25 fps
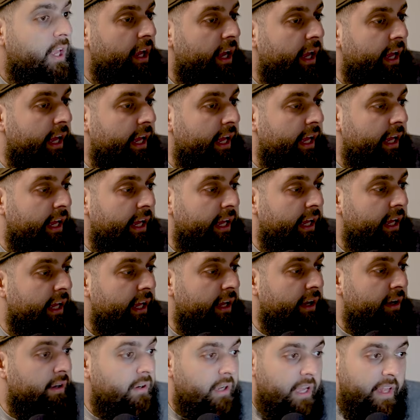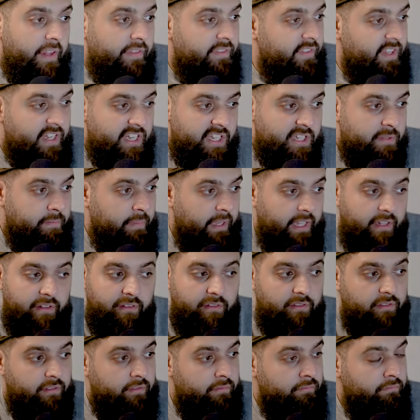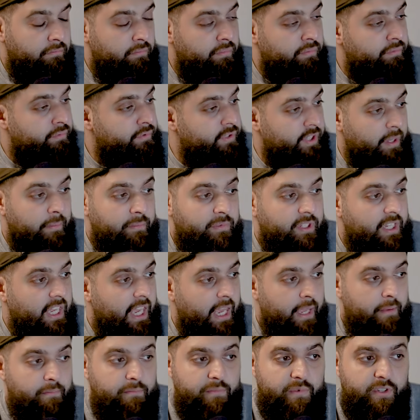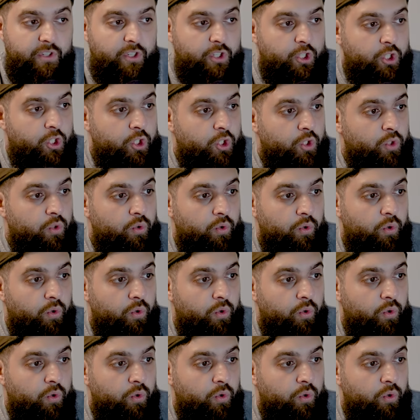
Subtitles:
And they spend sometimes